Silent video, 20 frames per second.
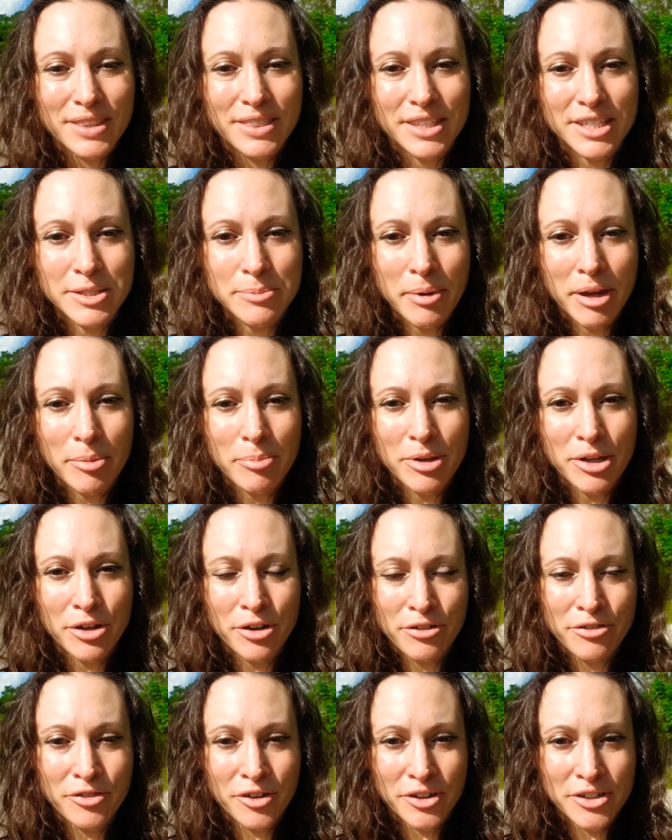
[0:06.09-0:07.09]
This might be
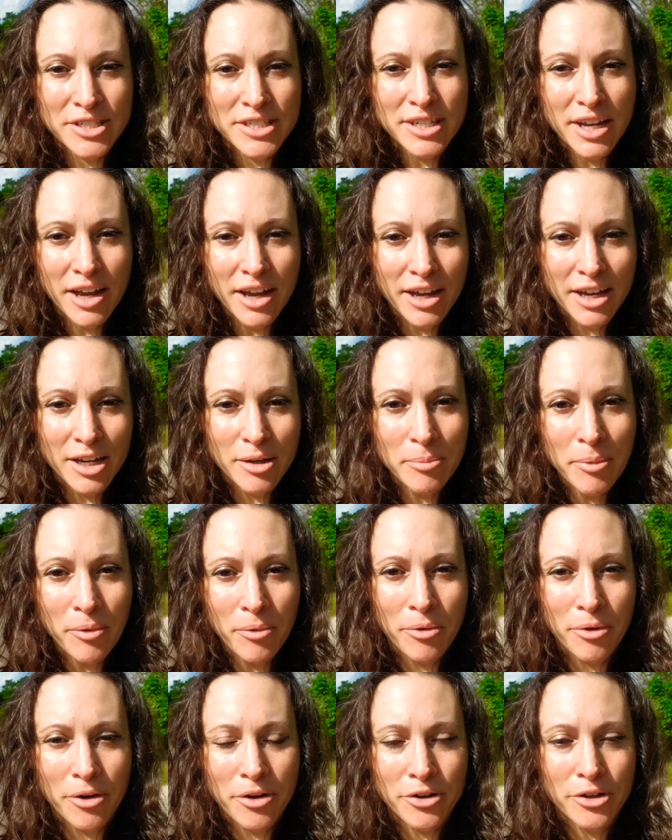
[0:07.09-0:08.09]
your first time
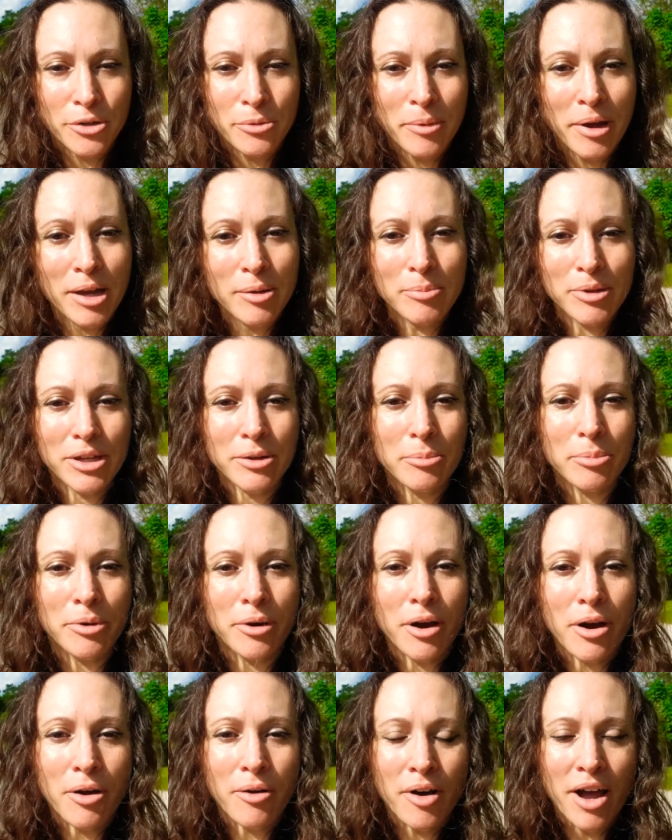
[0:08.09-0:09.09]
or you might be a
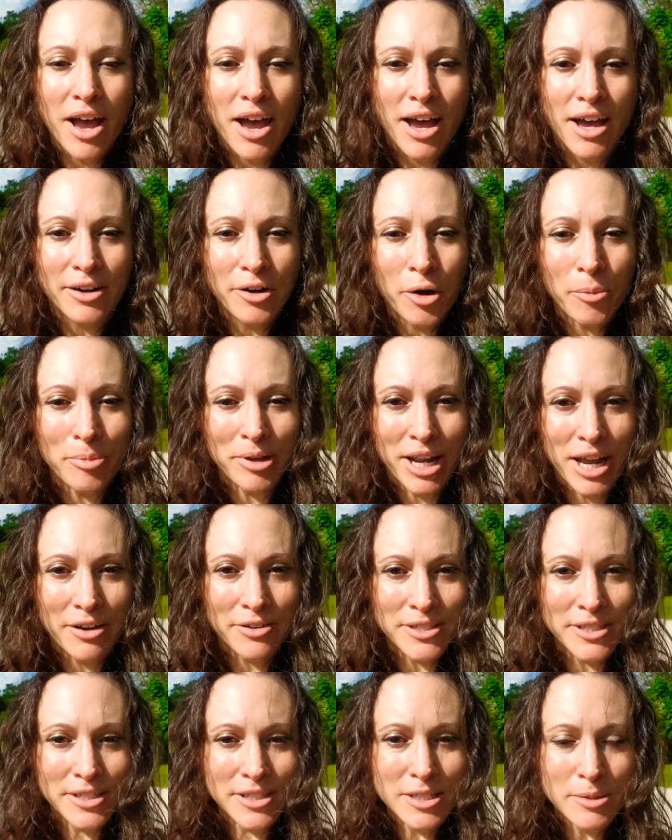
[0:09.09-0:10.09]
pro at open
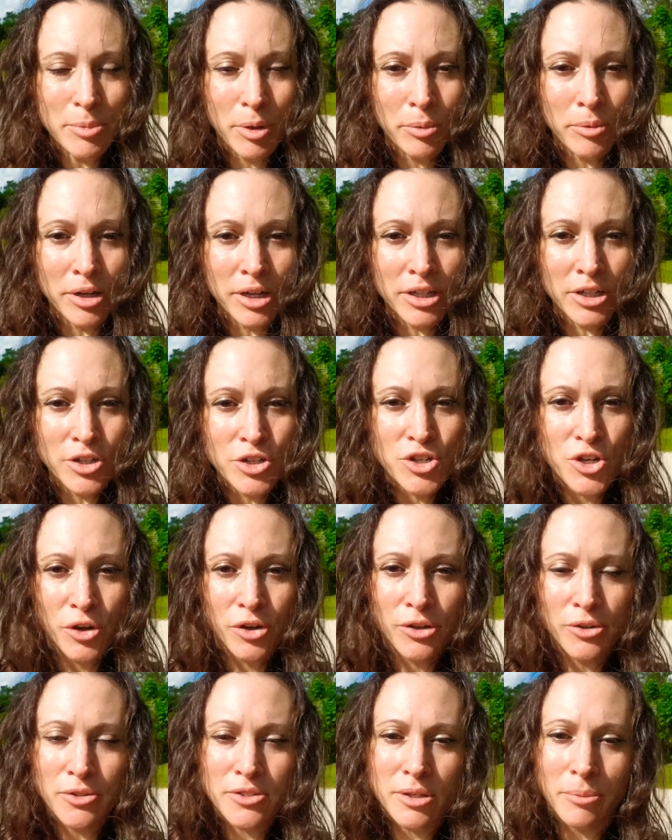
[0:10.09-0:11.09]
houses, but we're going to show
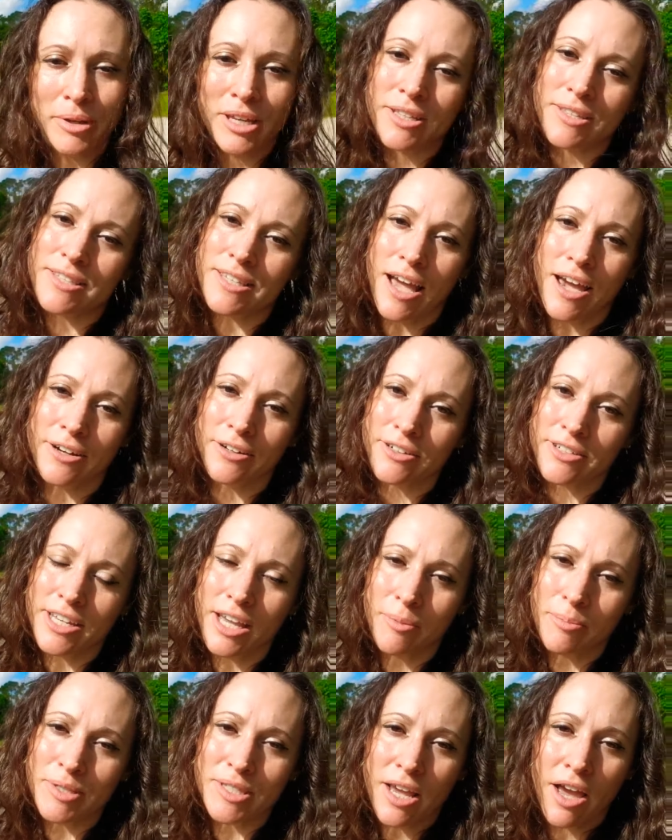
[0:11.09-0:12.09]
you some insider
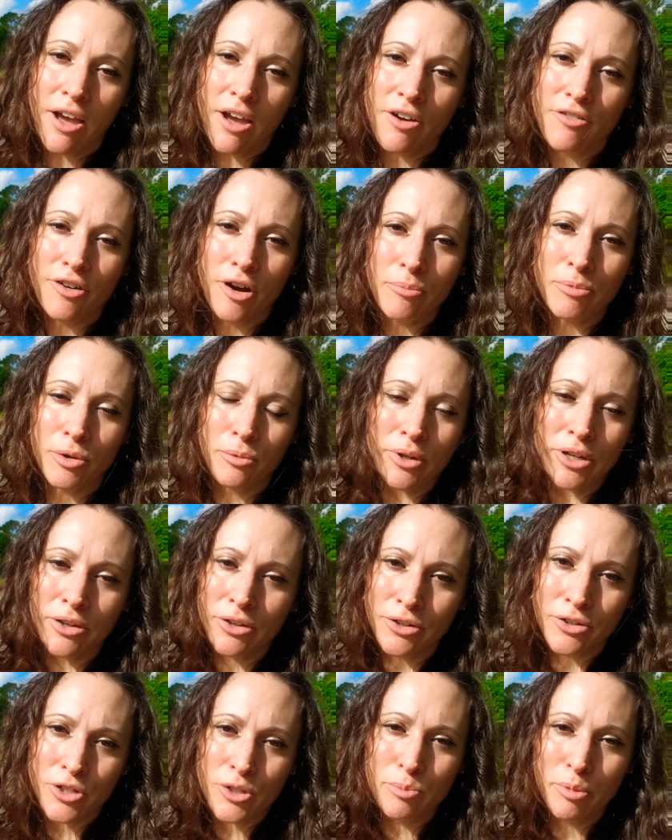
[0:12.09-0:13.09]
tips from the
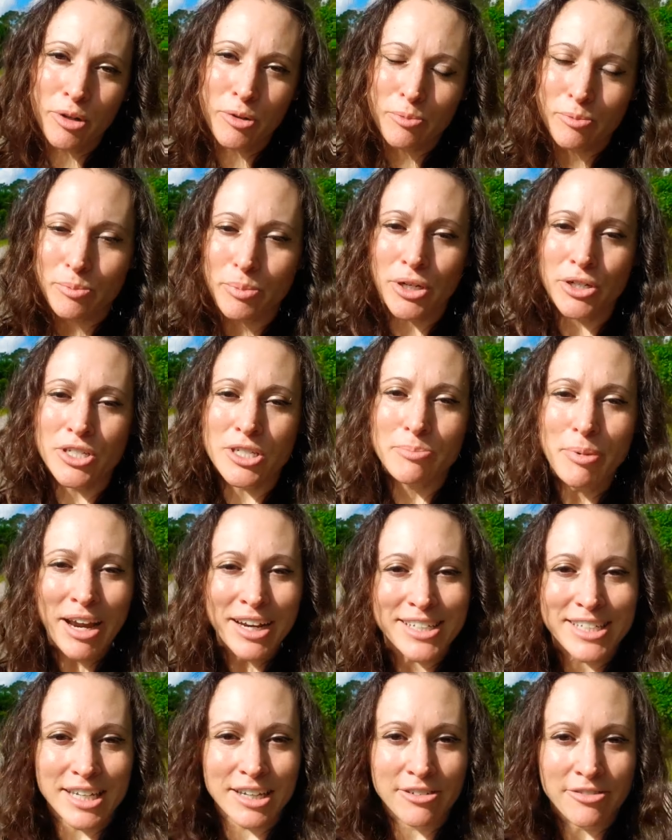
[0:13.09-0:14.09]
realtor's
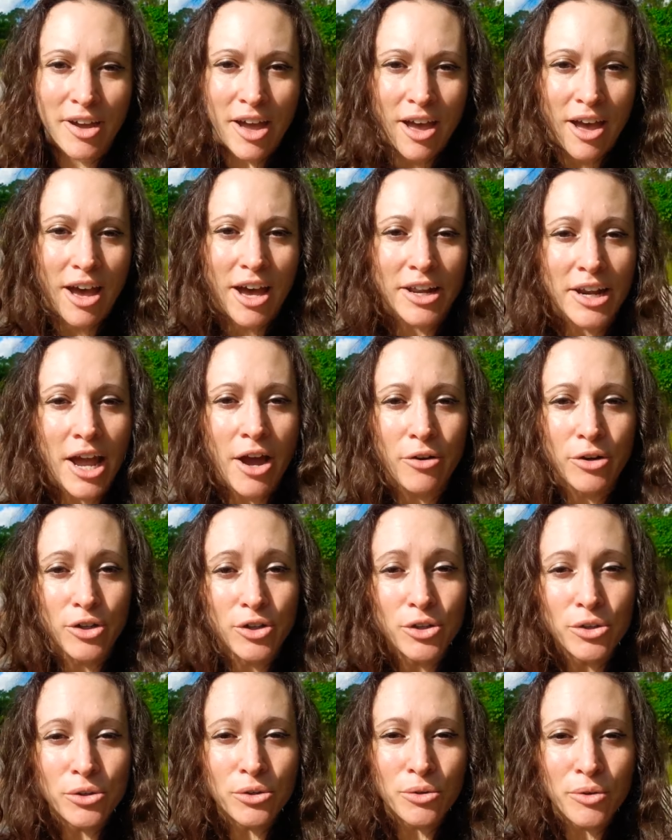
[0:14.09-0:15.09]
perspective on how
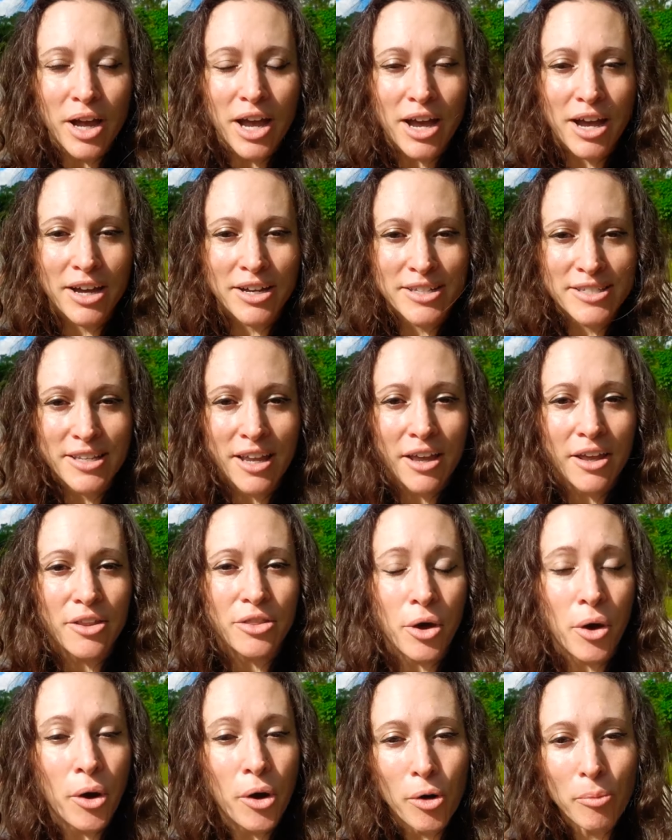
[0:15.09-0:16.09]
you as
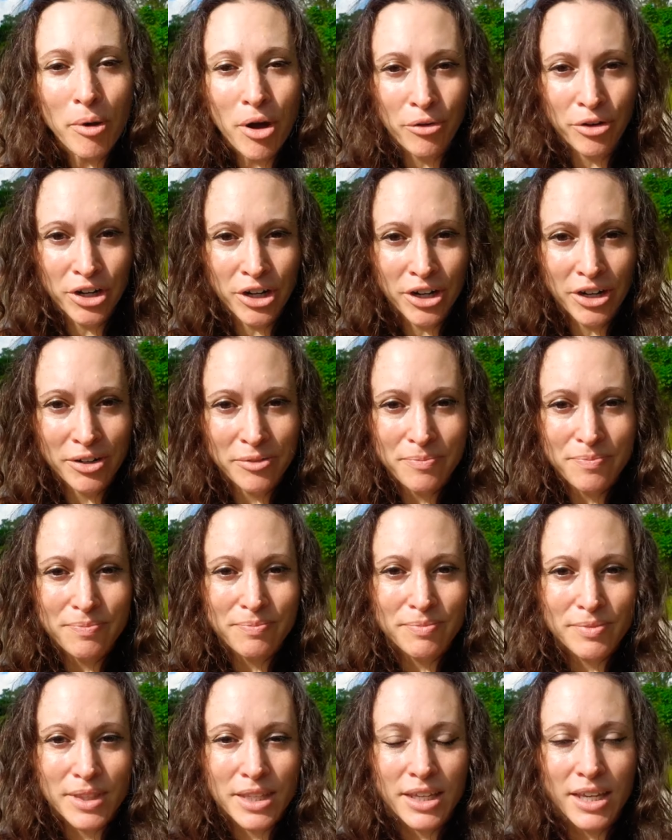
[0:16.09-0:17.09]
the homeowner
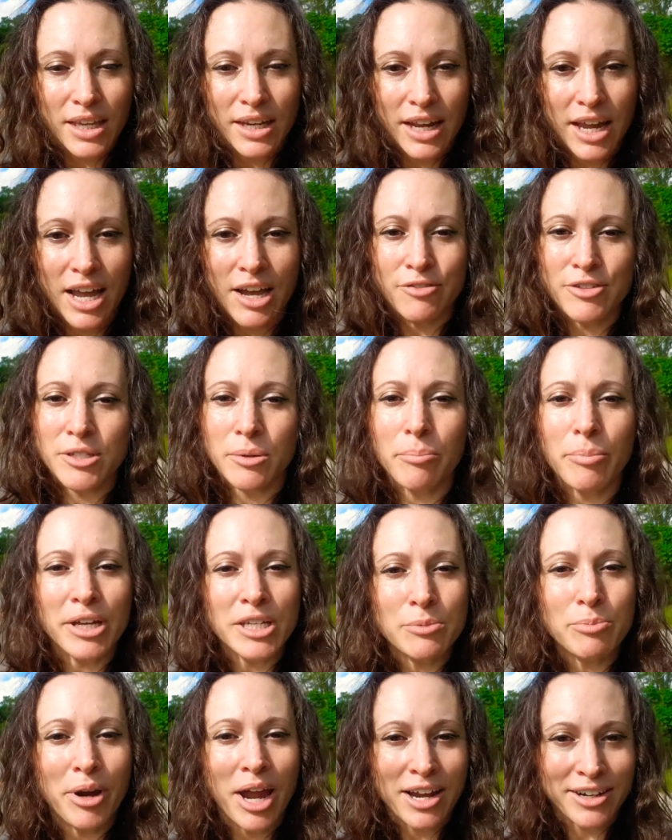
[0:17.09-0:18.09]
can have some
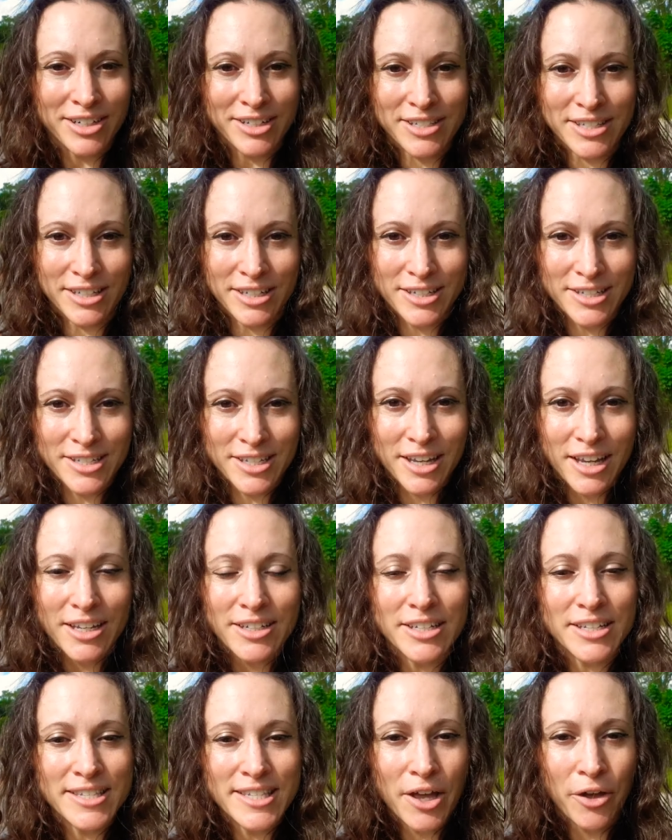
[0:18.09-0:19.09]
best practices
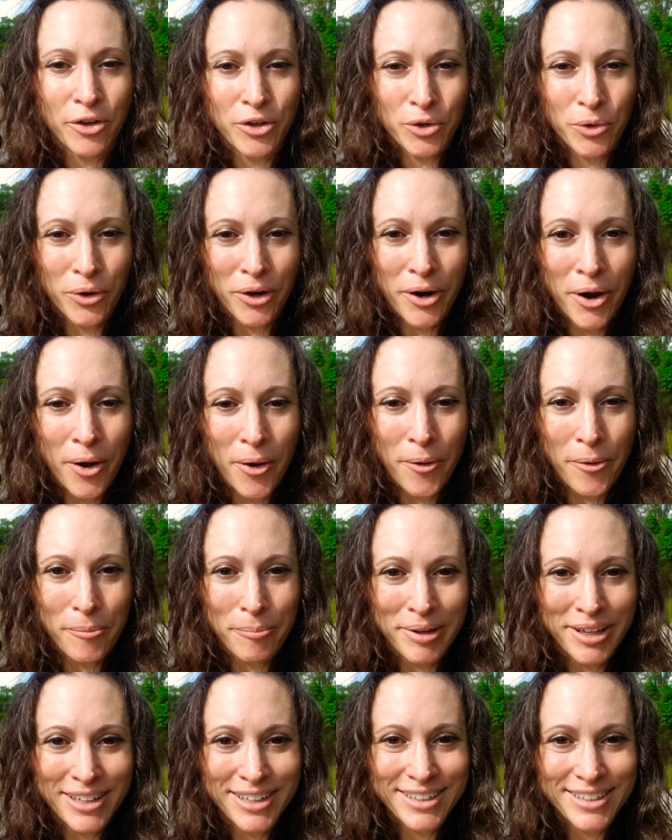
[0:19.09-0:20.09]
to sell your home.